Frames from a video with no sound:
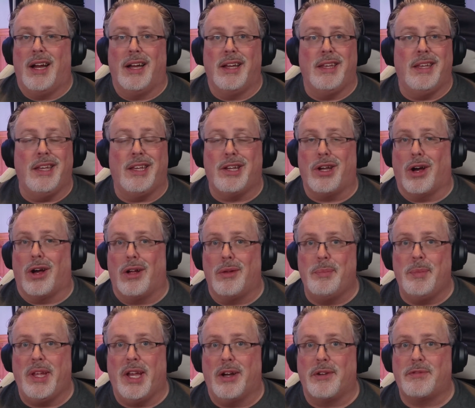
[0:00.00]
He called
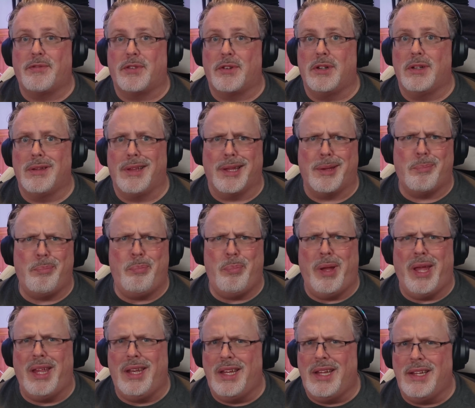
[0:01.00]
me out for like
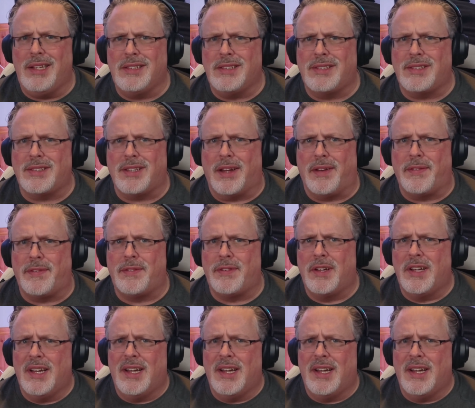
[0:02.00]
pinning stuff